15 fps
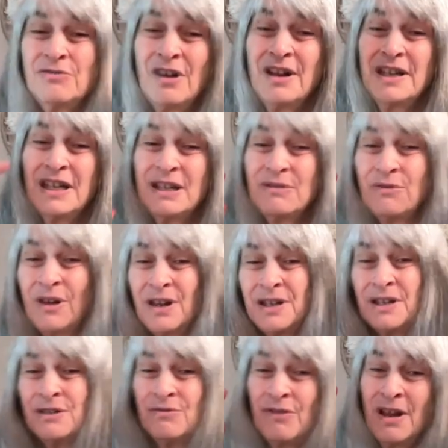running,
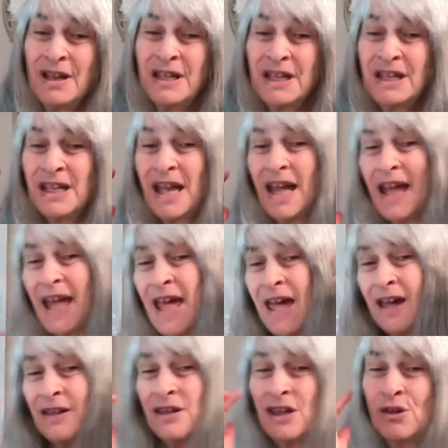running, running
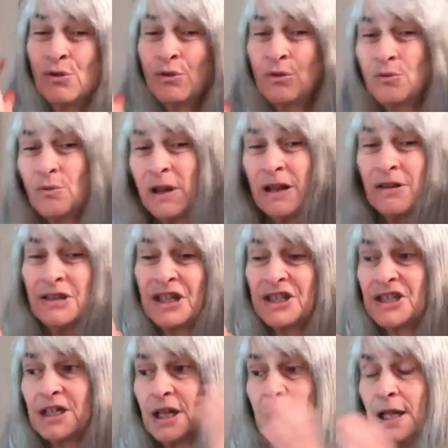out of your
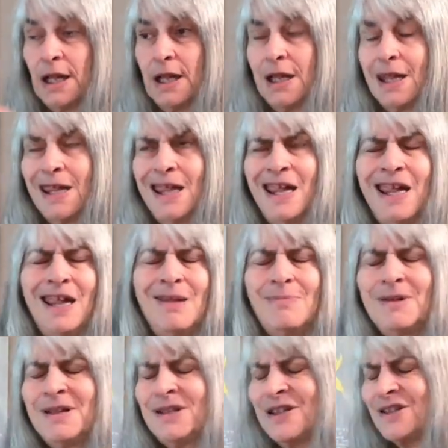awareness,
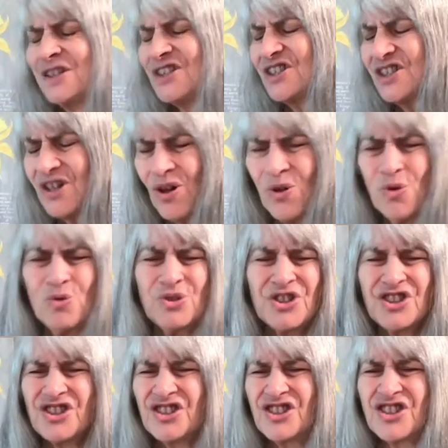keeping you so
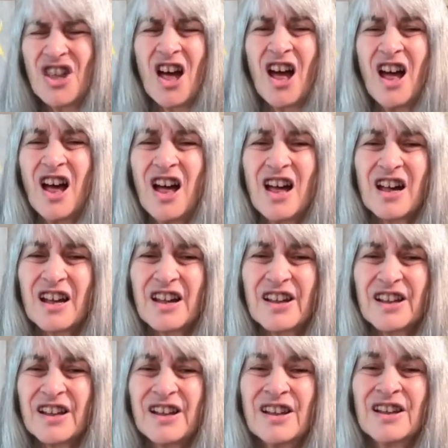stuck.
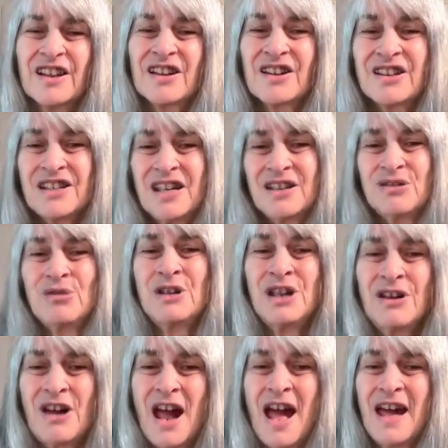Because that's what
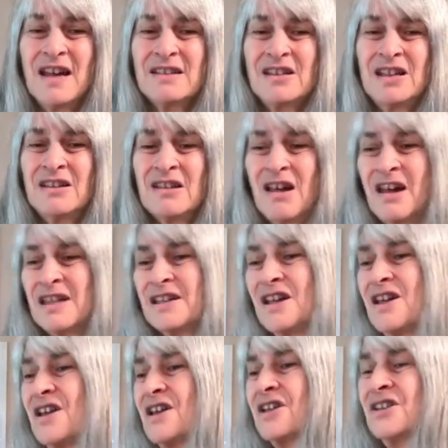you're acting on.
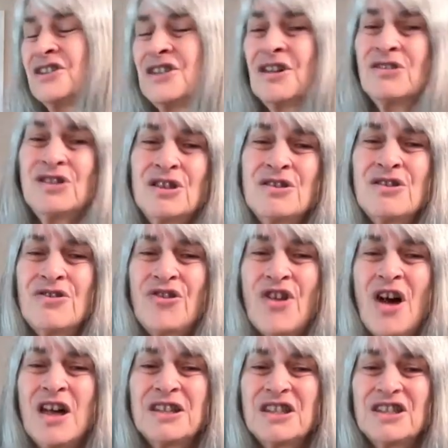Because those are the
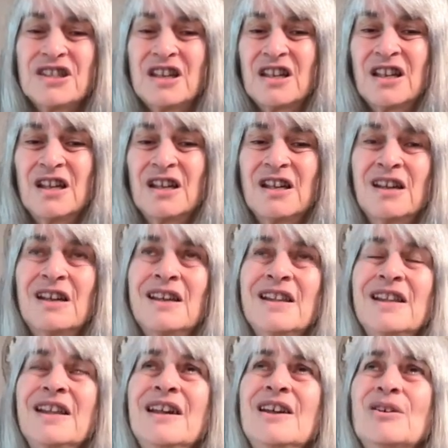thoughts
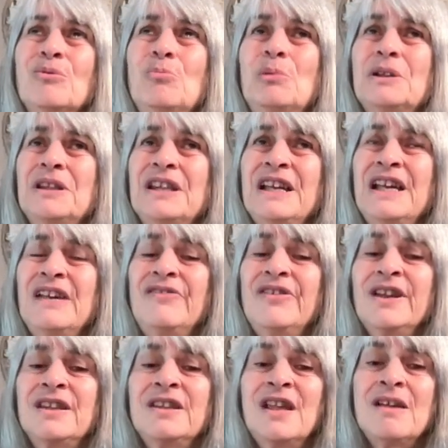that you're
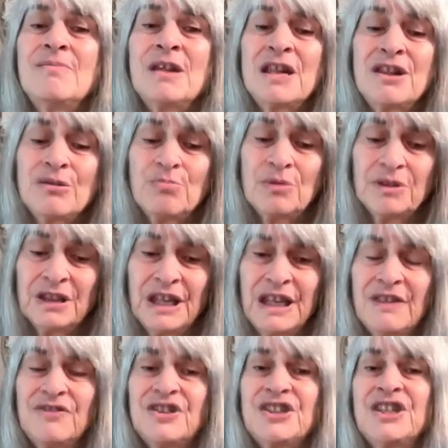believing. They make your
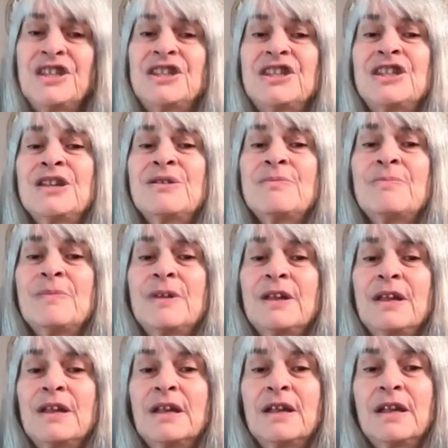belief system.
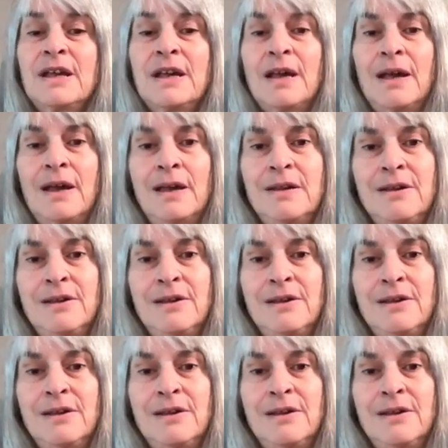And